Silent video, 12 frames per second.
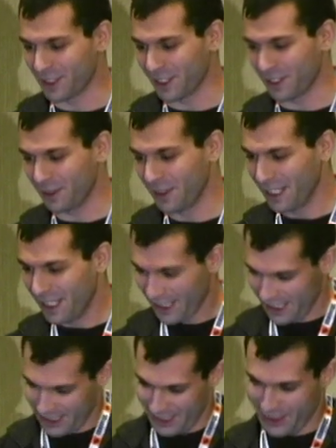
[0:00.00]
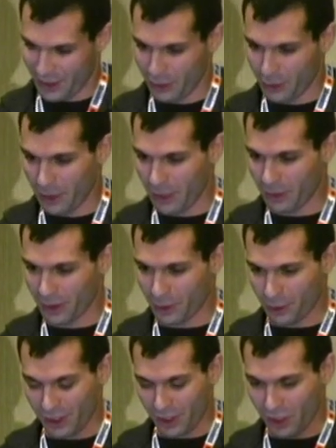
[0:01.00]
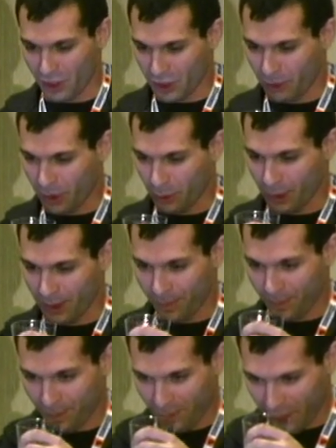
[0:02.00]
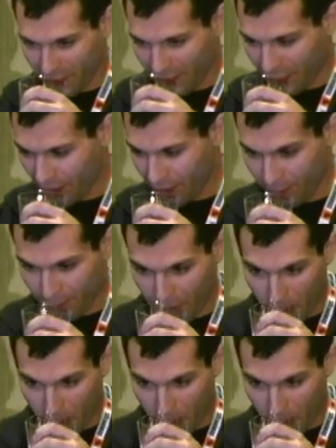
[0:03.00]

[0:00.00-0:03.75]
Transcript: So it's going to be able to read your logs no matter what. All right.